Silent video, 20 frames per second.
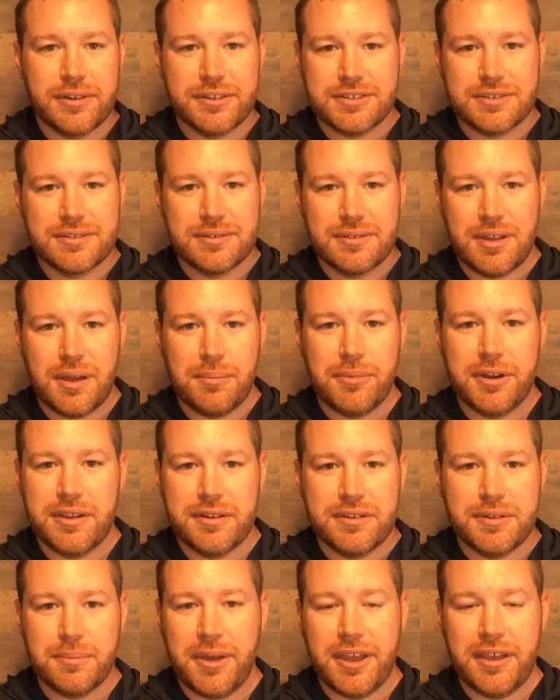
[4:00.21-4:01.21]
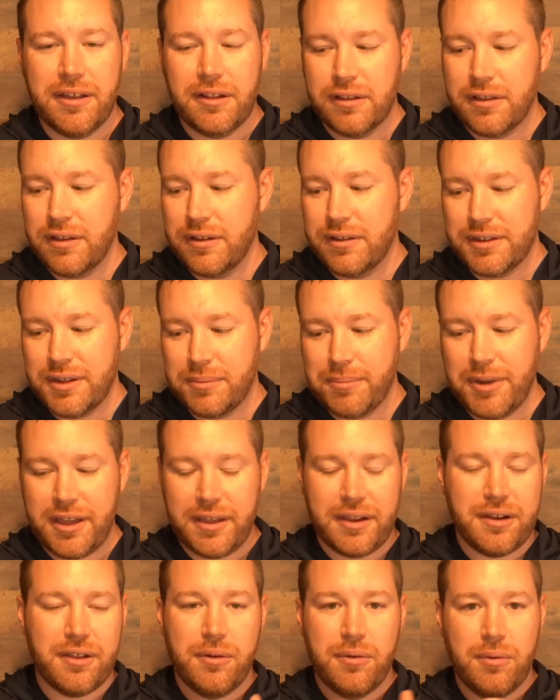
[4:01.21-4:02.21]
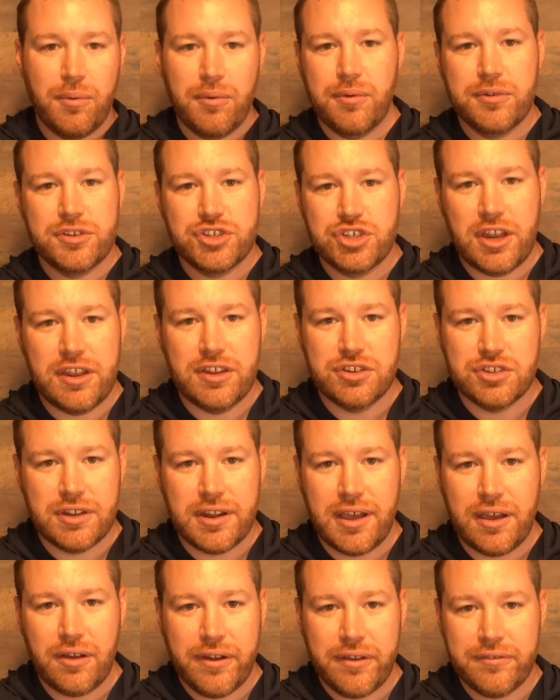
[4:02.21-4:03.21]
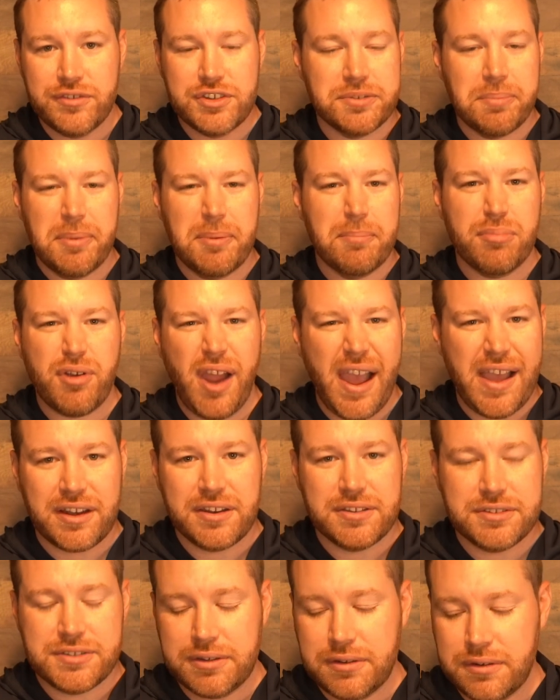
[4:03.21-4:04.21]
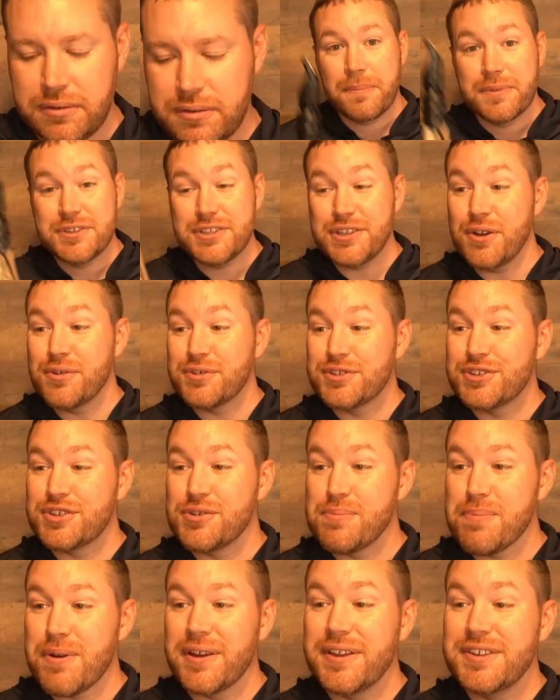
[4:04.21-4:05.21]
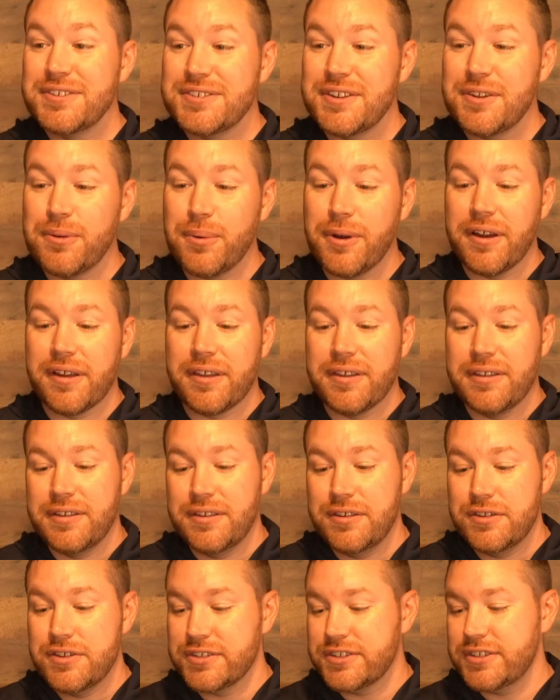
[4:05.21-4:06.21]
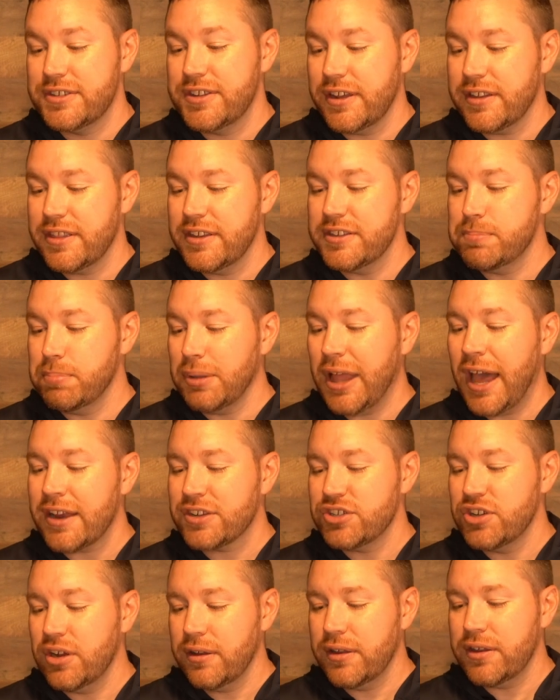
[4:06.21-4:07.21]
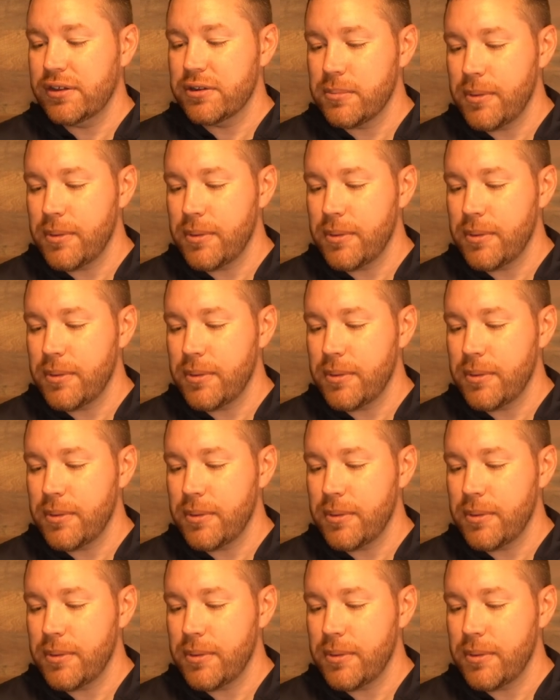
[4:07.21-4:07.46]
It's coming into my elk hunt. I'm not gonna change it out. I've just been practicing. So, super easy to work. You just stick this black chunk in your